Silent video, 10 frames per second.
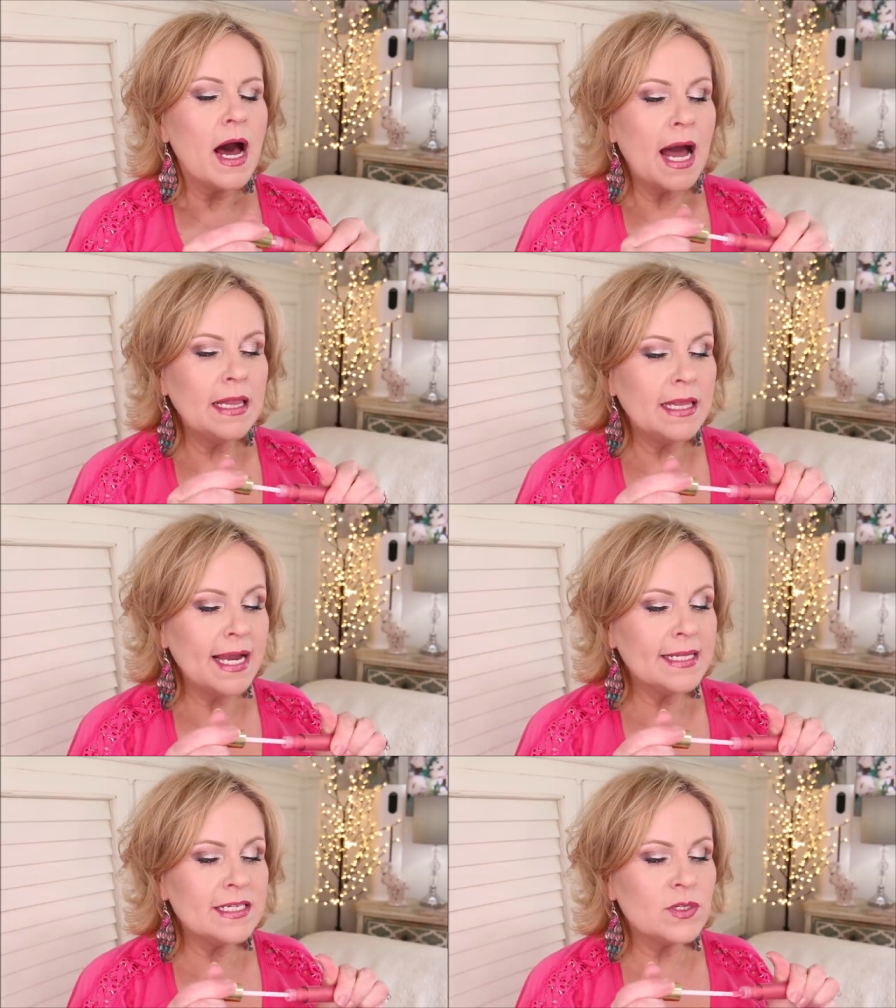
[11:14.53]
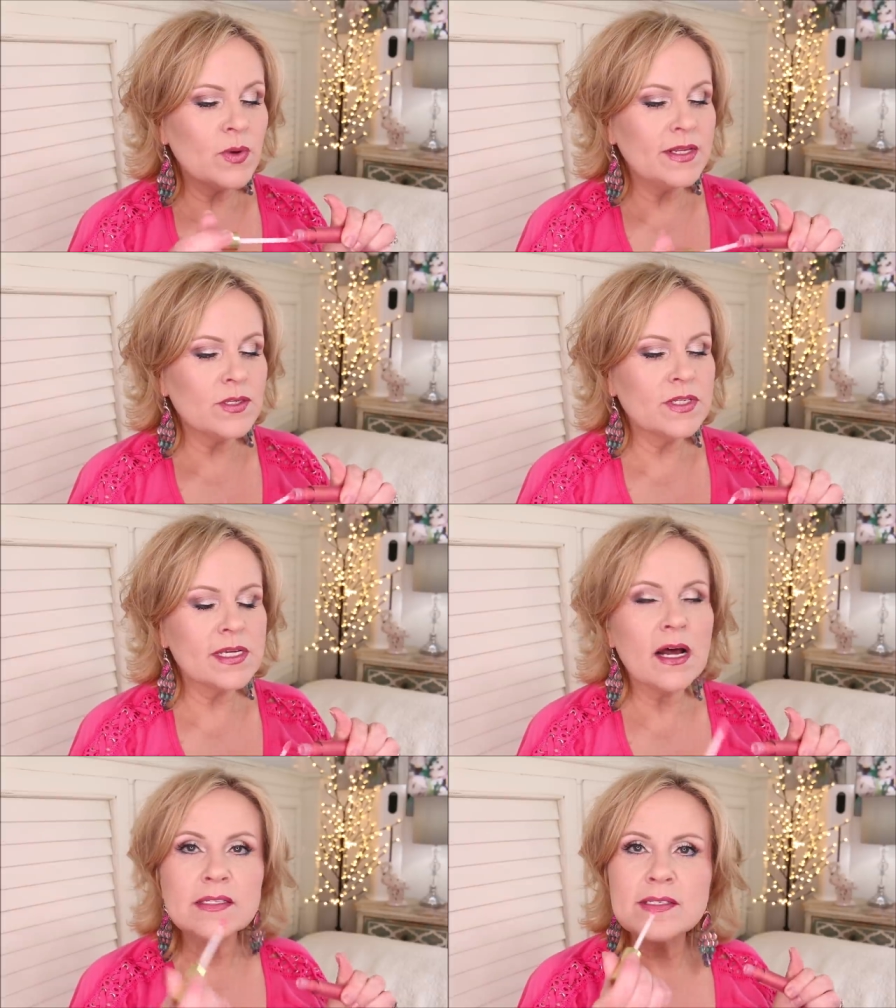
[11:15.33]
I like this one. This one's
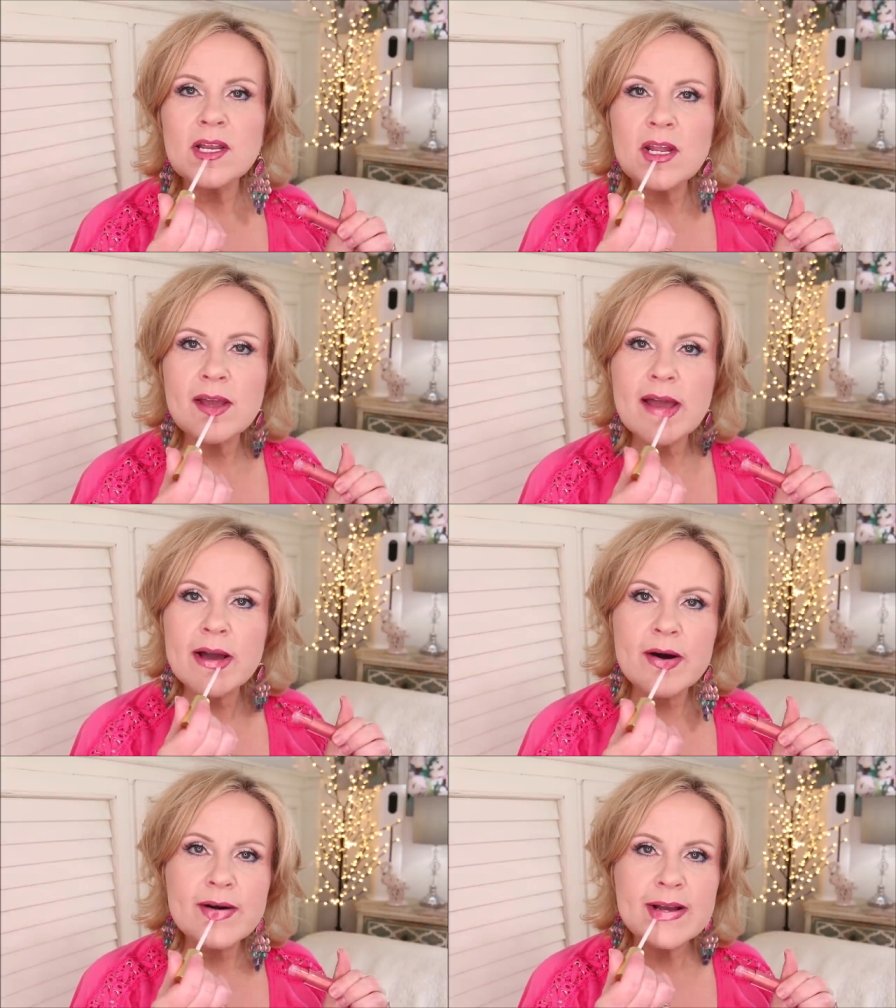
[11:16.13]
called San Diego.